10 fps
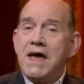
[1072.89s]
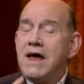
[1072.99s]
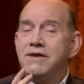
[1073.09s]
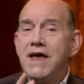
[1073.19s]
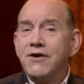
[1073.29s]

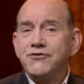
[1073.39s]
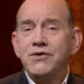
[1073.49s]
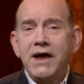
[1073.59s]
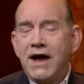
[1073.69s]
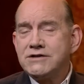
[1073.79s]
And
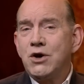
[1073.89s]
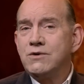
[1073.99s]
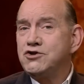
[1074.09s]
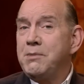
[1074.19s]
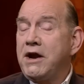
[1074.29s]
yesterday, I
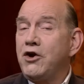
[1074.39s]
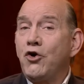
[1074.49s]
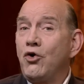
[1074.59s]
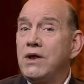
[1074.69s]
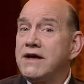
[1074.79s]
told you about an
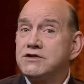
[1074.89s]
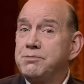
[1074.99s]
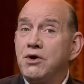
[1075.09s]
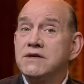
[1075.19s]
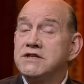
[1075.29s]
early
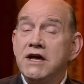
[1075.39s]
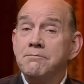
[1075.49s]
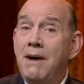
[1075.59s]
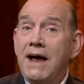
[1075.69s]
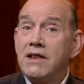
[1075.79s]
experience
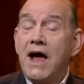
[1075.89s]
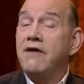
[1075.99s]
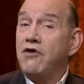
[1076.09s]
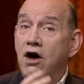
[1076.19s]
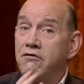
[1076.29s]
in my
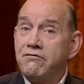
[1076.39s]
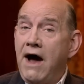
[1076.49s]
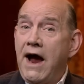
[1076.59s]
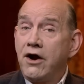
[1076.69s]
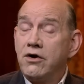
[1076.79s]
life of
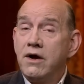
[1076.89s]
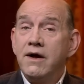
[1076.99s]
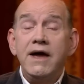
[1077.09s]
fire